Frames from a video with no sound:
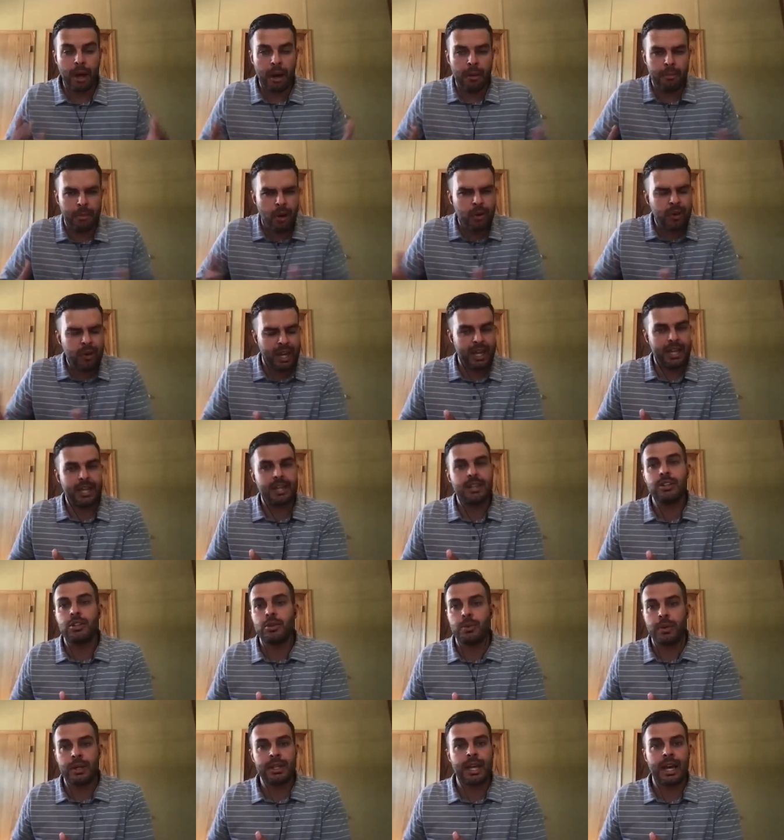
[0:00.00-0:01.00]
I'm okay at
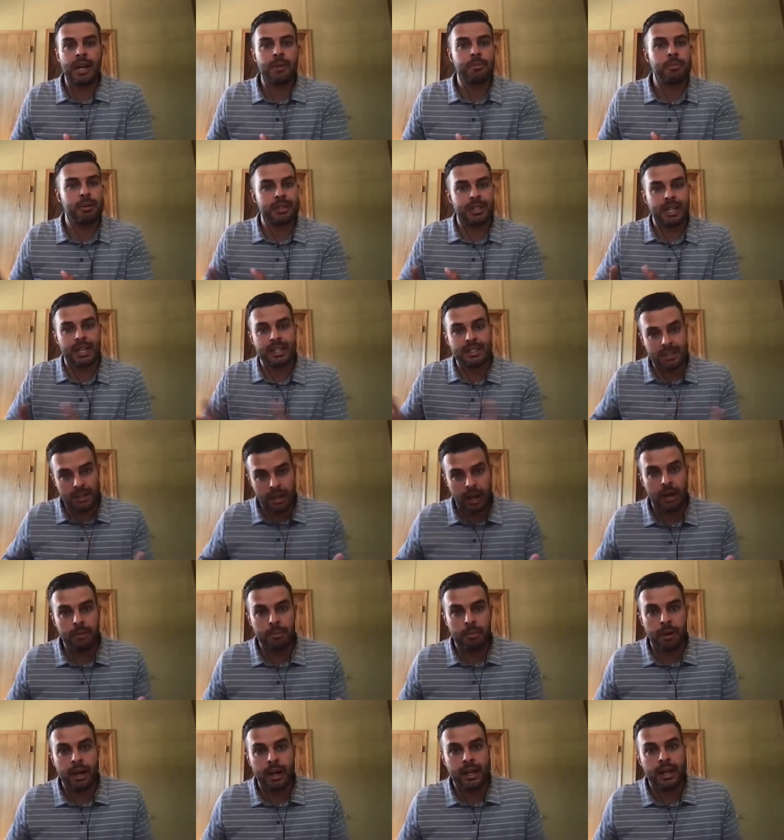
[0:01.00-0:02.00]
doing that but that's
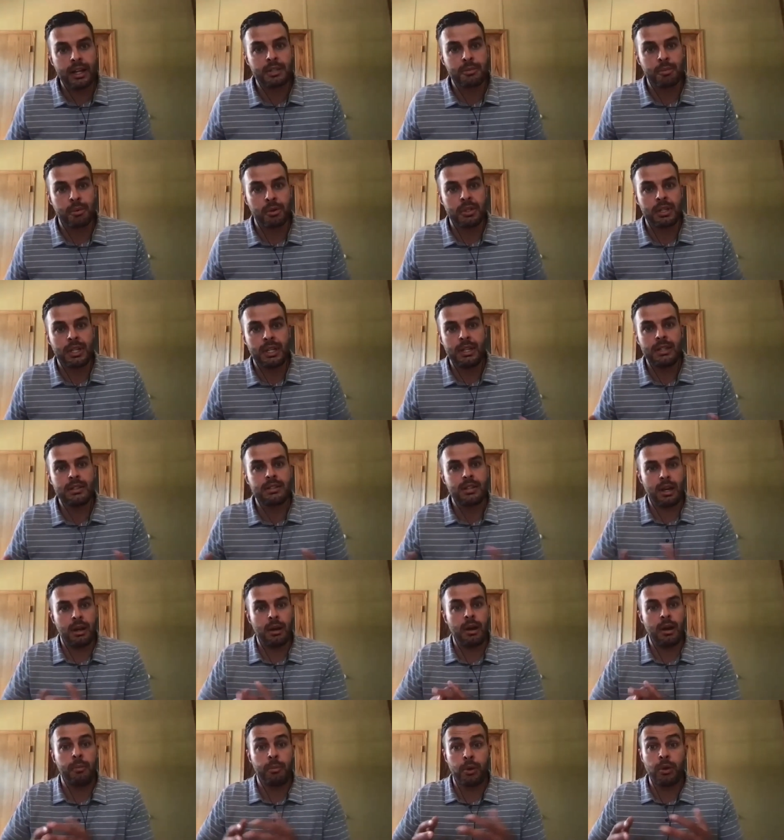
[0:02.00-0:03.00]
not my expertise
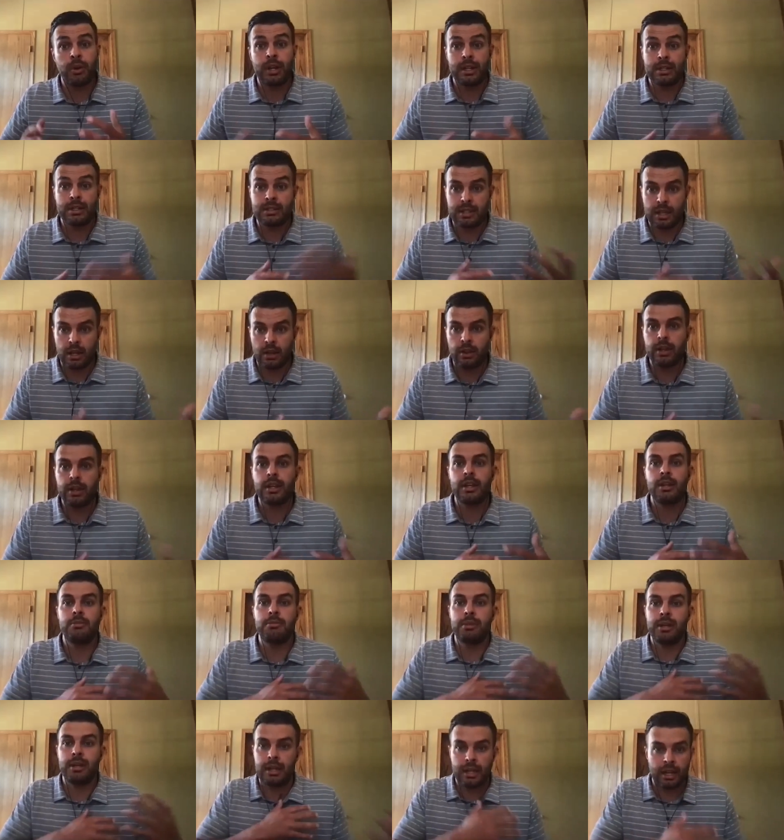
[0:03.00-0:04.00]
i'm good at selling
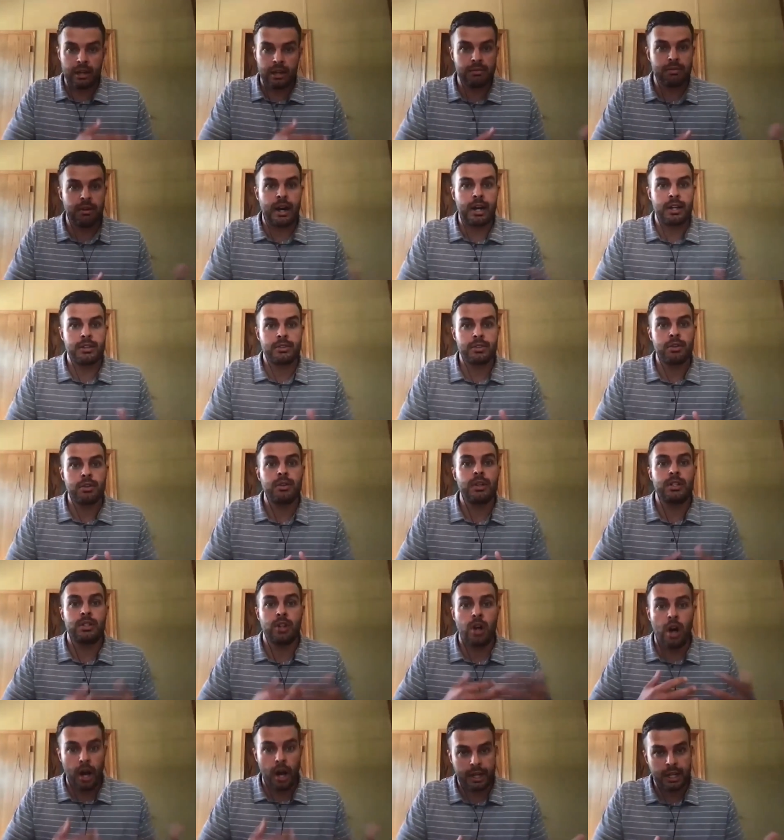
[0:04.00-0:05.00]
and being an advisor and
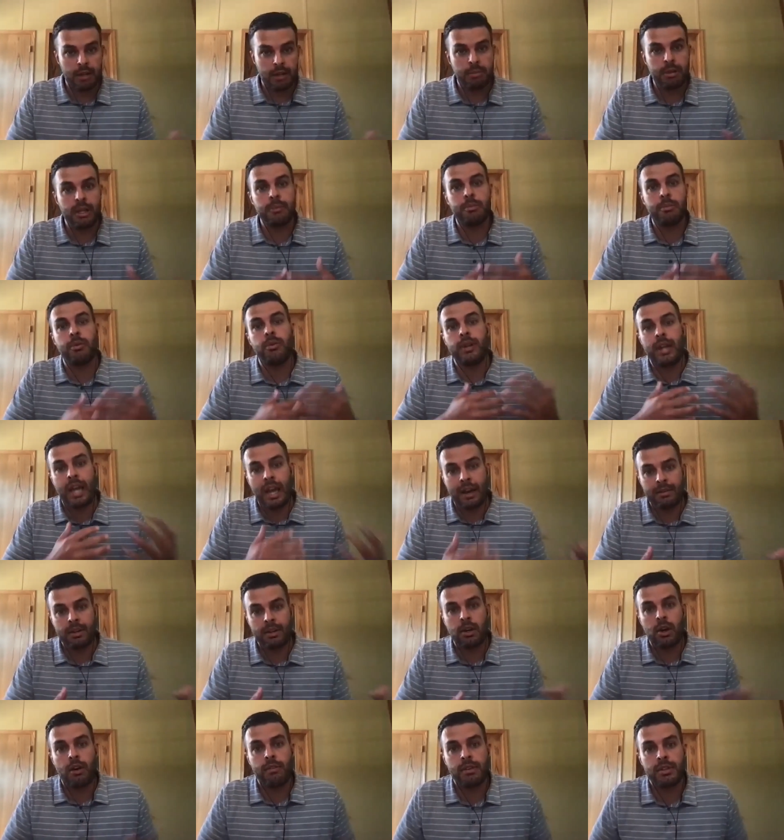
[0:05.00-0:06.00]
talking to people and
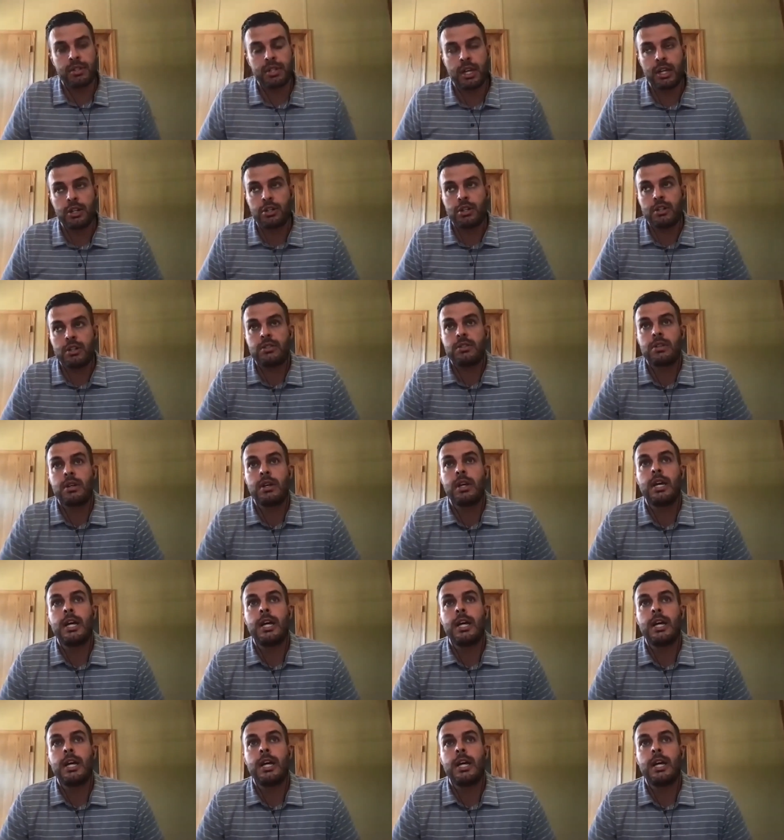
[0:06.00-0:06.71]
having conversations